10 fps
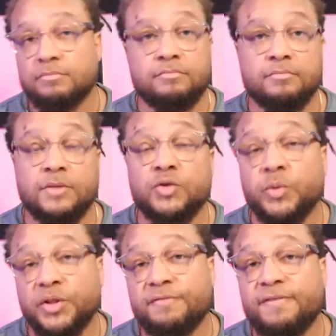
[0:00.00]
Those
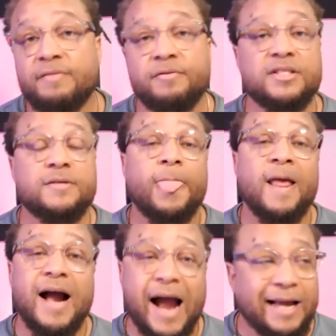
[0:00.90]
were their favorites.
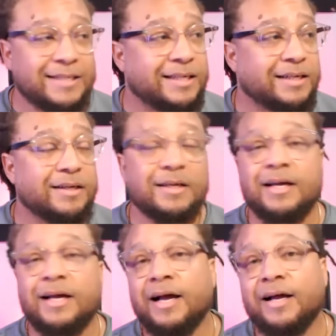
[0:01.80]
Isaac
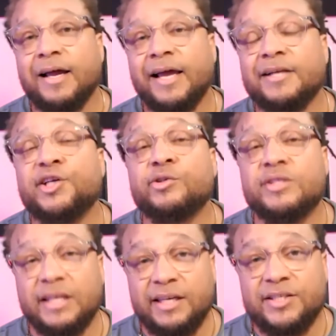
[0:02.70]
uh, had
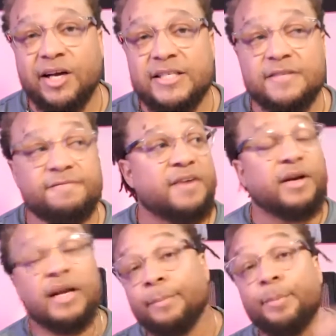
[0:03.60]
chosen Esau as his
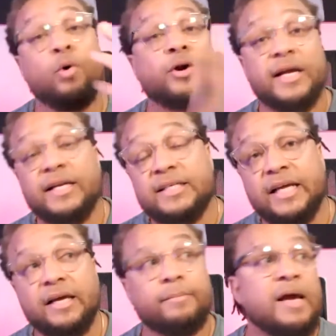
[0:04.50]
favorite, and he poured into
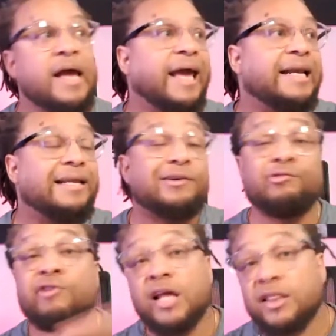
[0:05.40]
him and didn't do
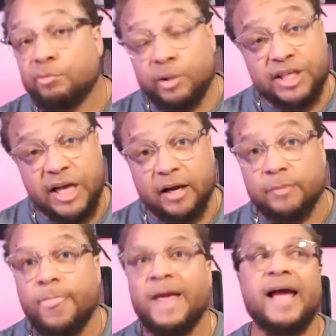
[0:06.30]
nothing with Jacob.
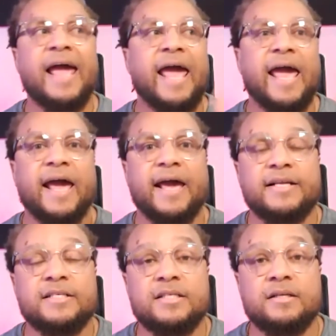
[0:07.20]

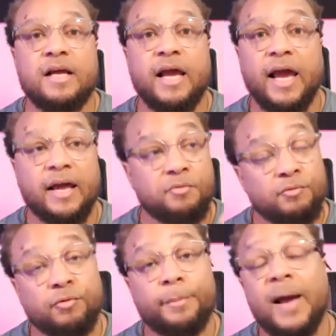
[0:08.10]
And, and
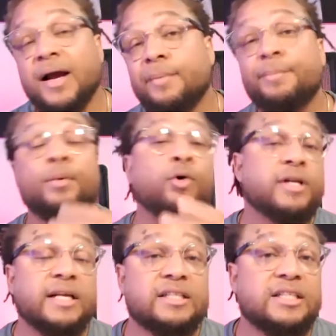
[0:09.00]
Rebekah
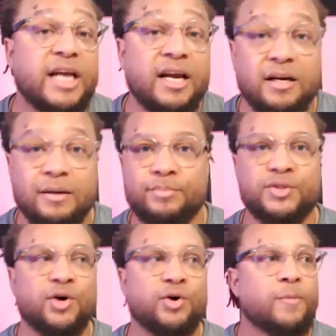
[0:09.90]
poured into Jacob.
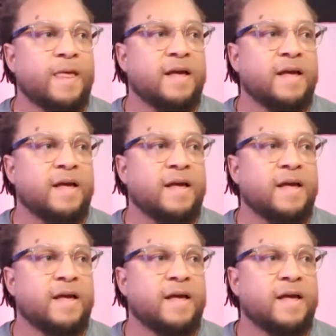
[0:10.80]
So